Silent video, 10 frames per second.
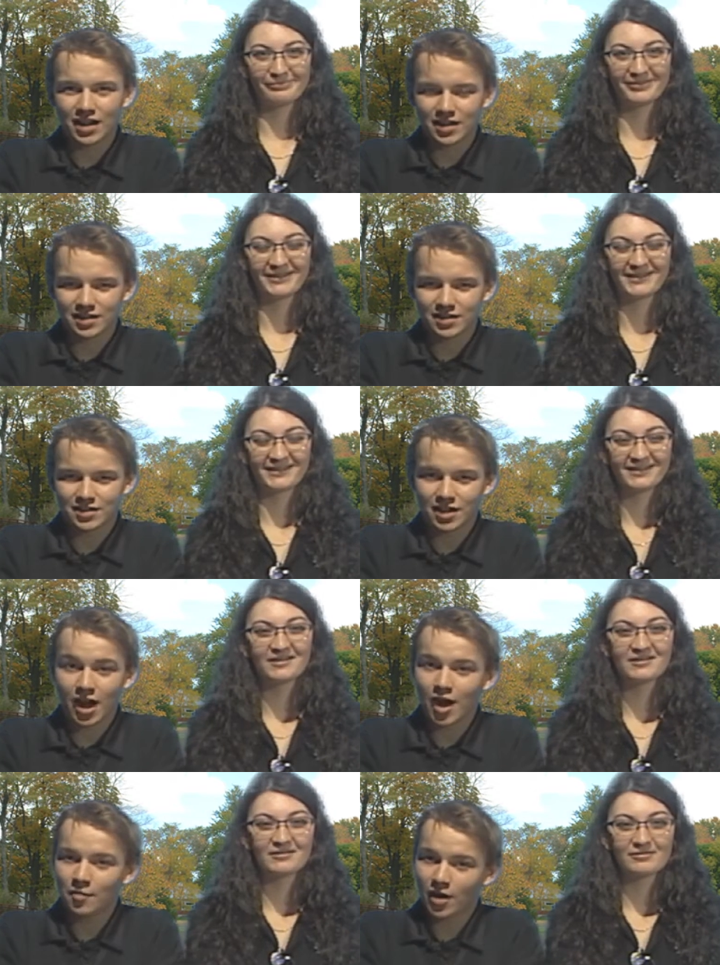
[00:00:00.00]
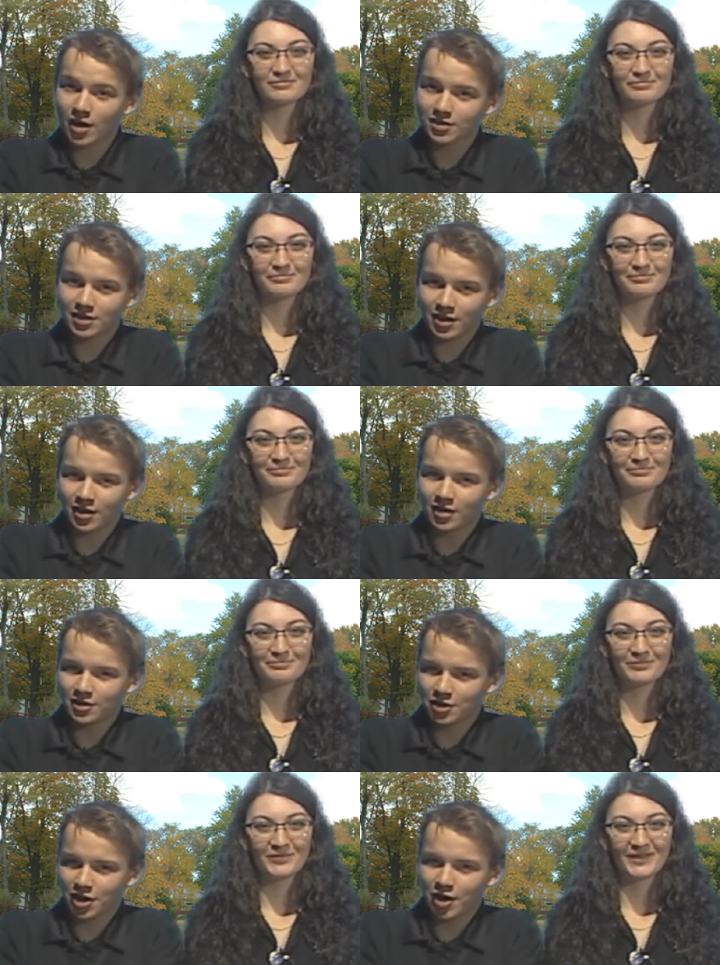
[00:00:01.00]
Speaker 1: Titans. I am not sitting
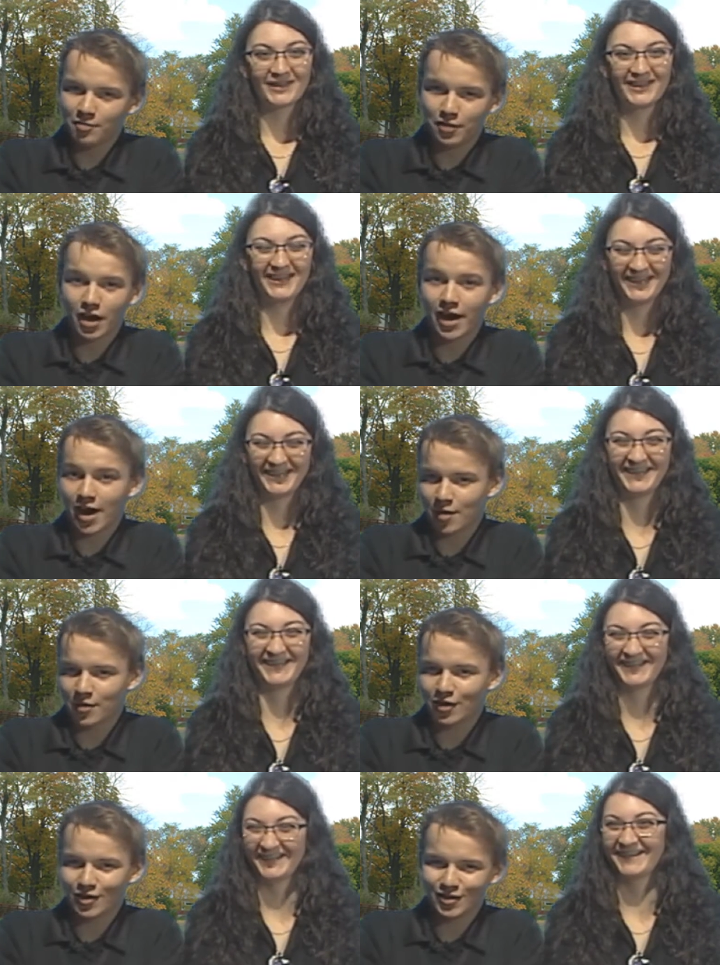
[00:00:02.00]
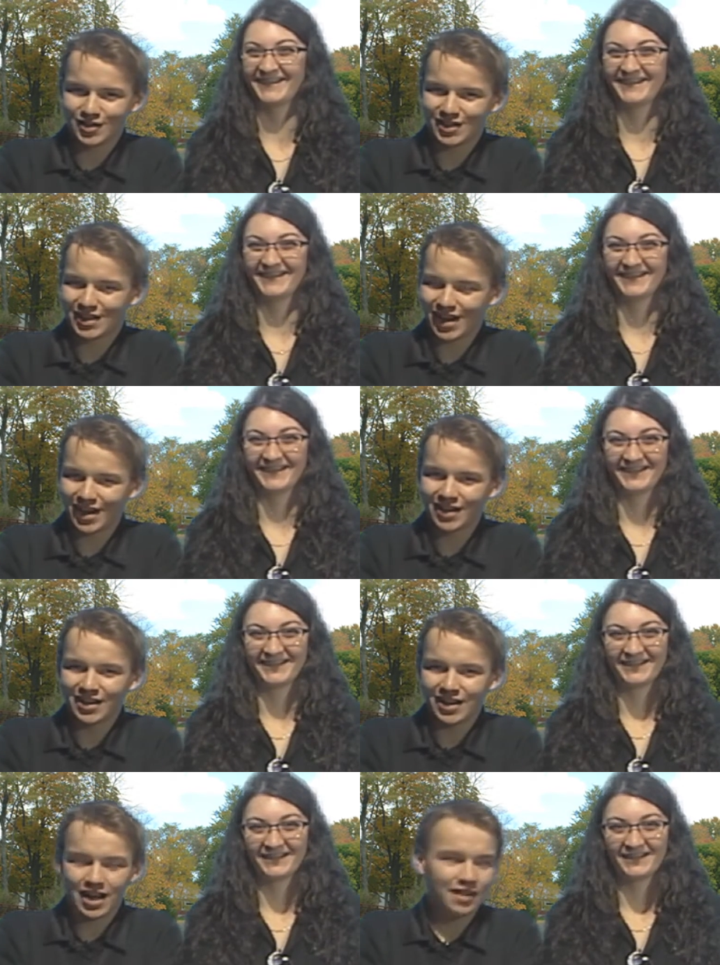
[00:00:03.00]
on a chair, but I am your host today.
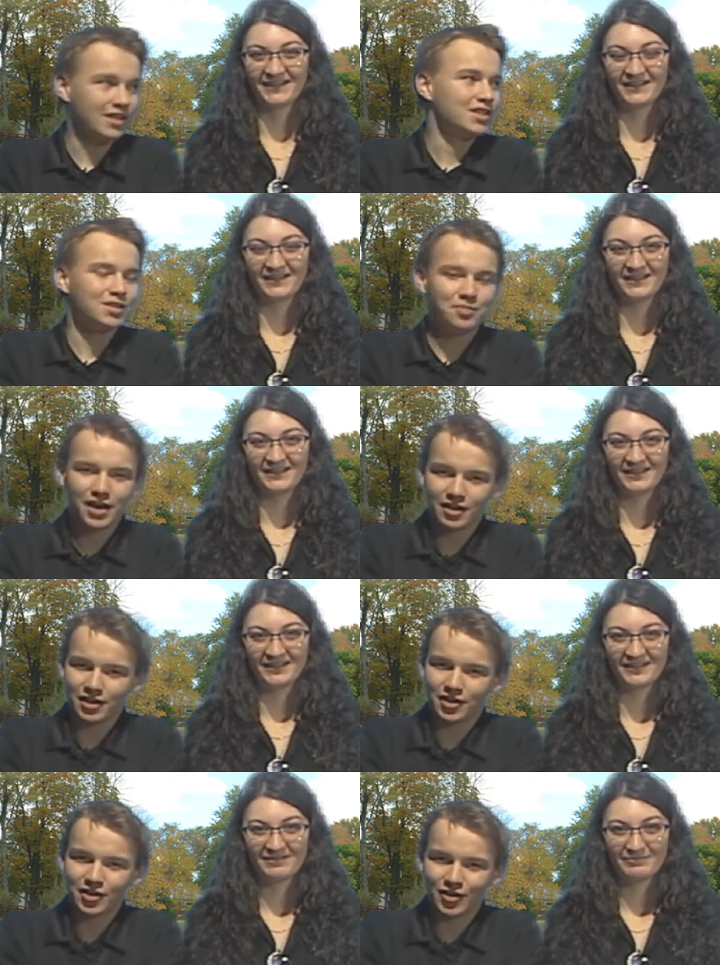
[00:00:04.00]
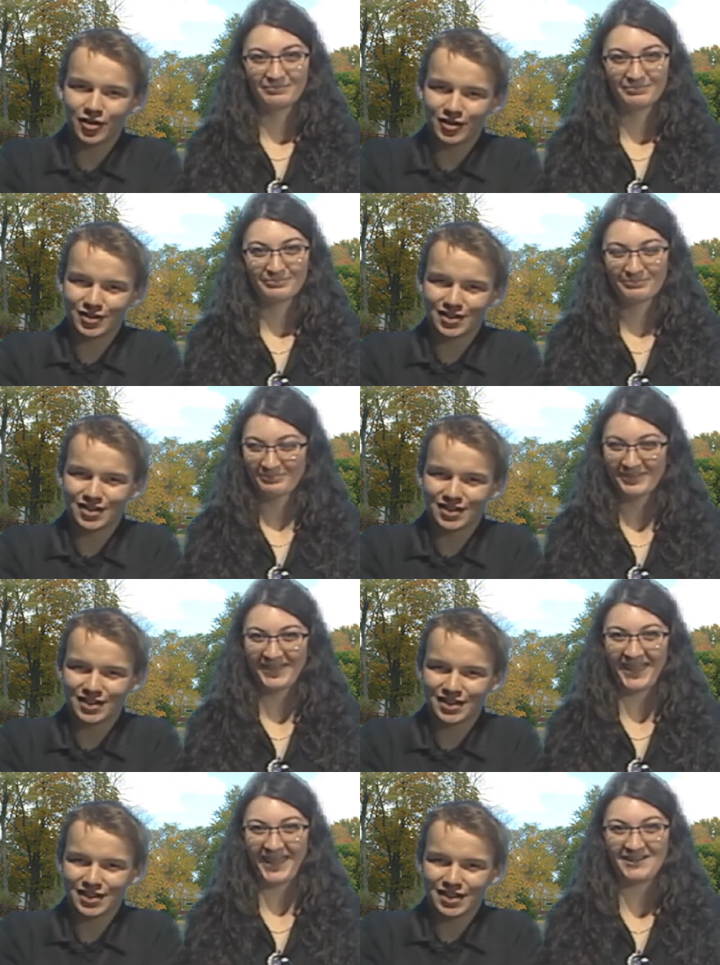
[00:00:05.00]
And this is Bailey, your co host.
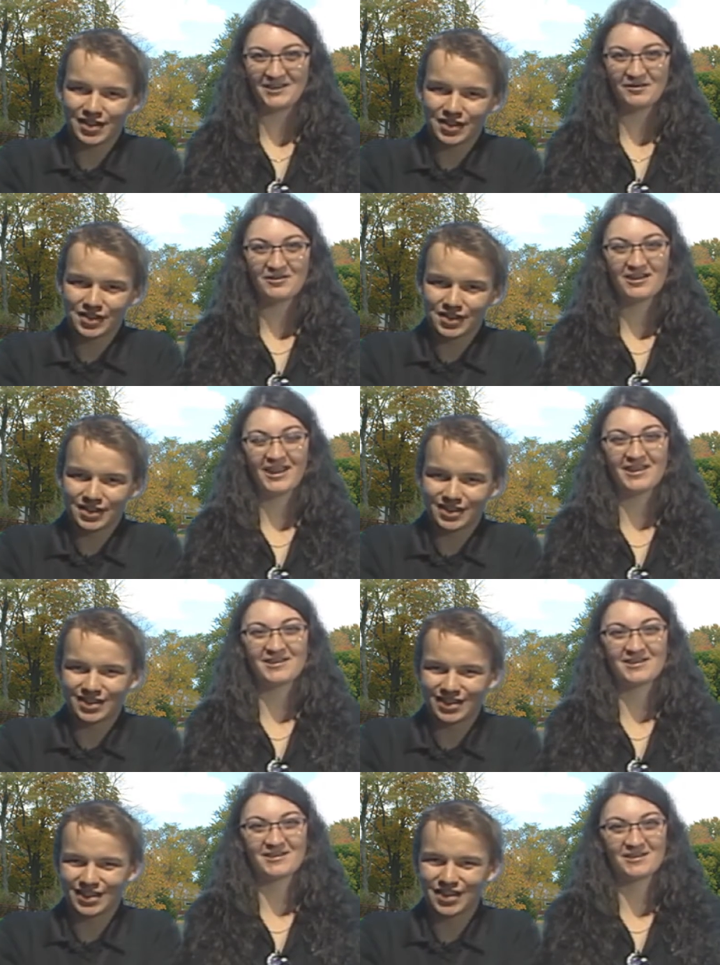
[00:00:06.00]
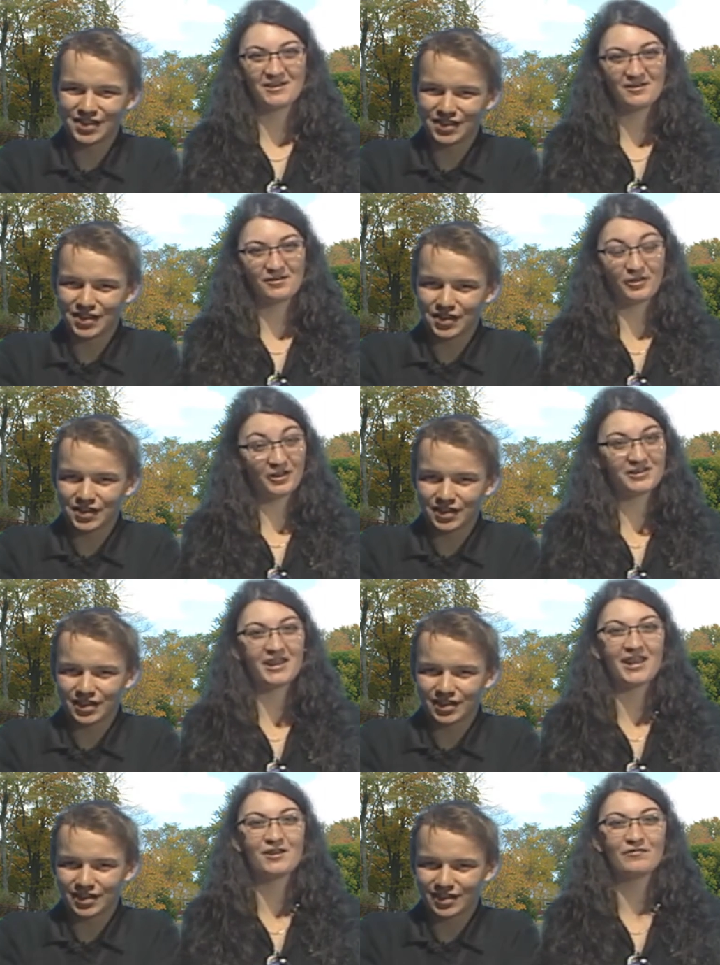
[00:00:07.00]
Speaker 2: Thanks, Lou. And today is Tuesday,
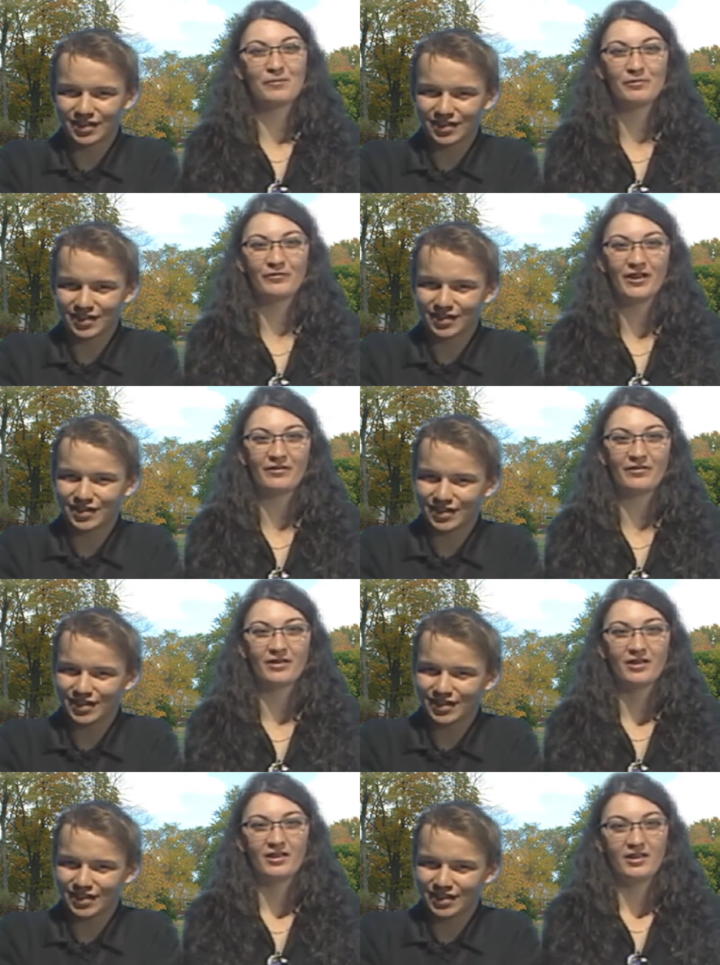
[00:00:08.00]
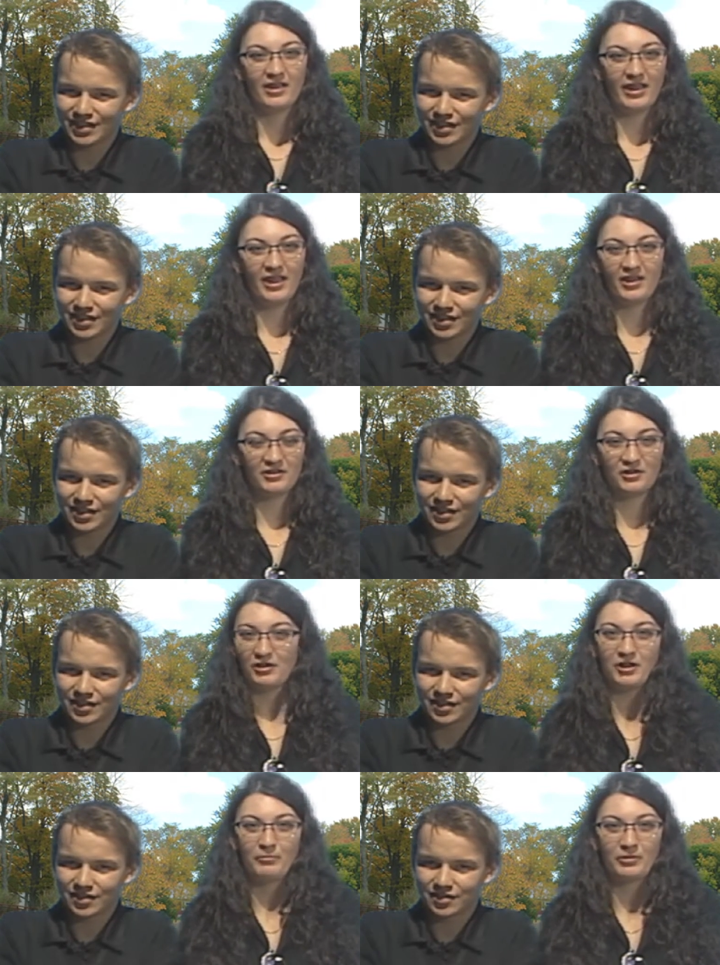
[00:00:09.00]
Thursday, November 5th, and
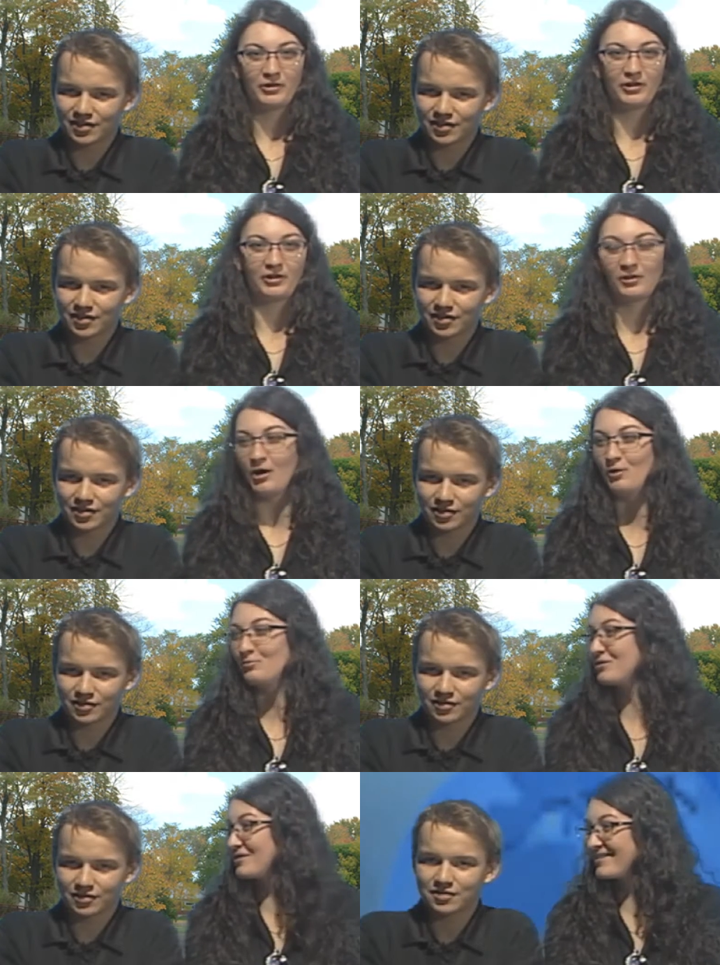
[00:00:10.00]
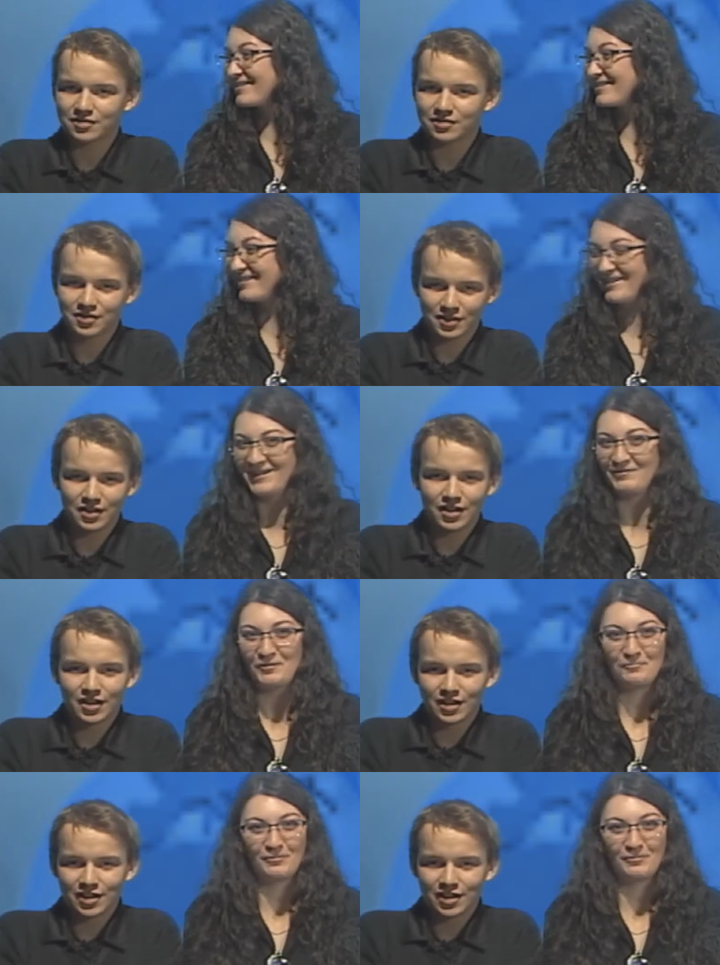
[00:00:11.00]
you're here with your hosts if